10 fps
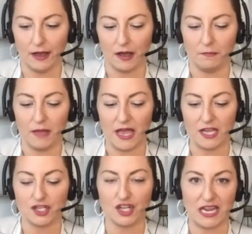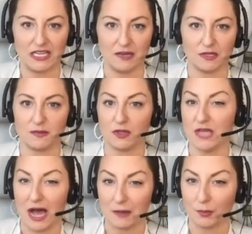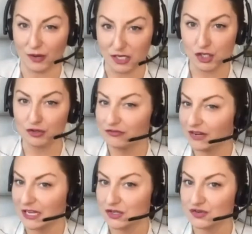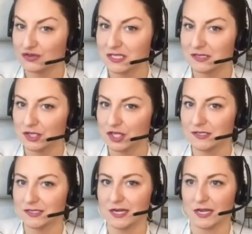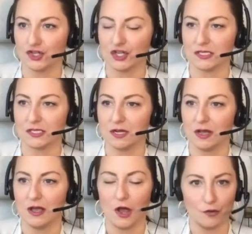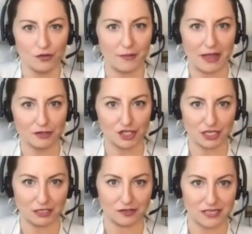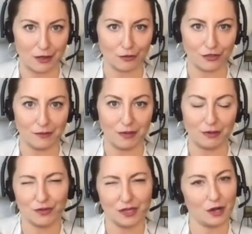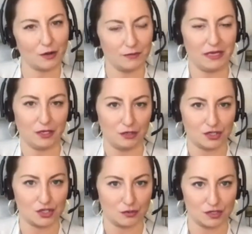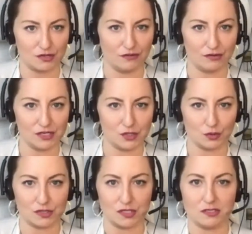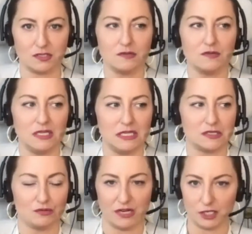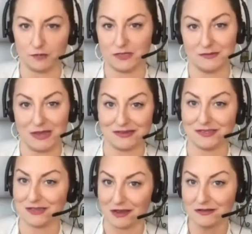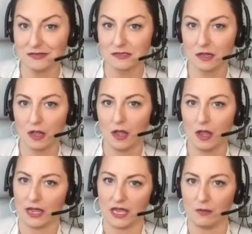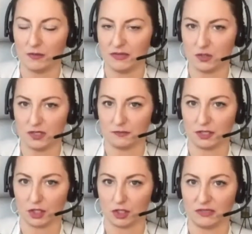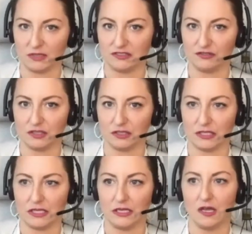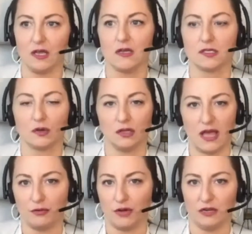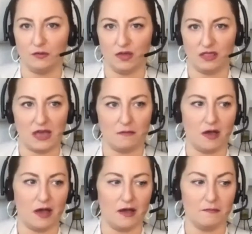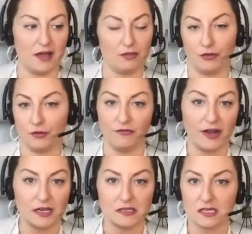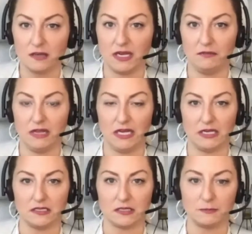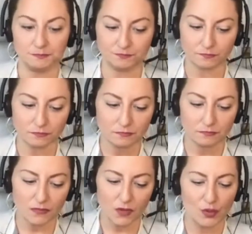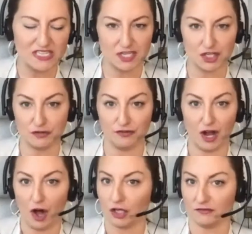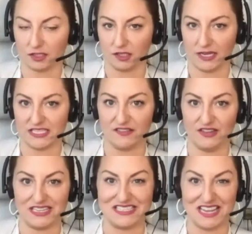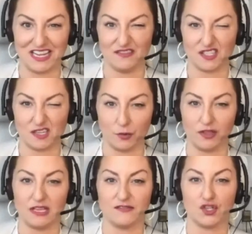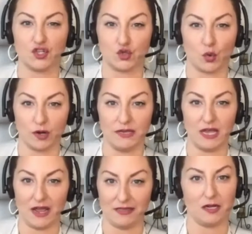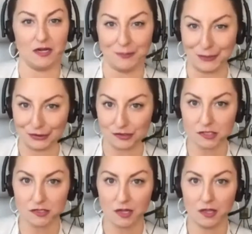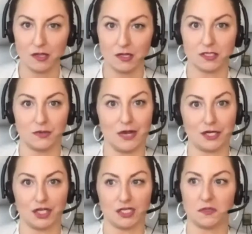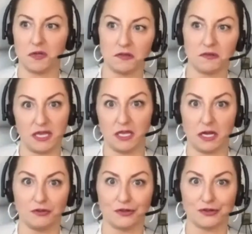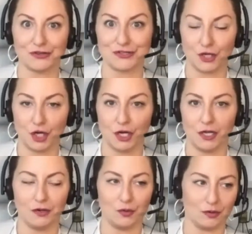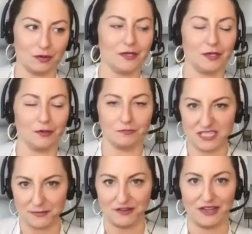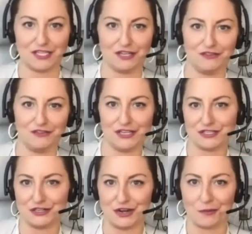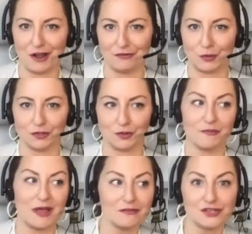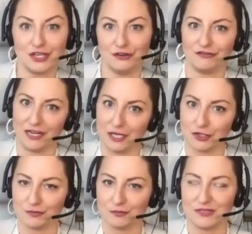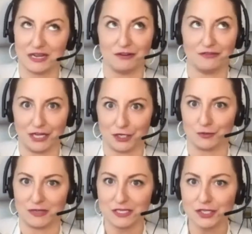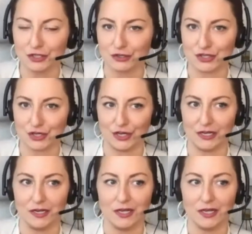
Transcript: Educating them on some of those operational financial decisions, not just, oh, the balance sheet looks healthy, but really, are we being good stewards of our resources? Do these arrangements make sense? And can we be doing them a little bit differently? So collaborating with them either through finance committee meetings, we tend to do for all of our clients, give an executive summary that gives a story behind the numbers. So not just, oh, the P&L looks good, or statement of activities in the nonprofit world, or the balance sheet or financial statement of financial position looks good.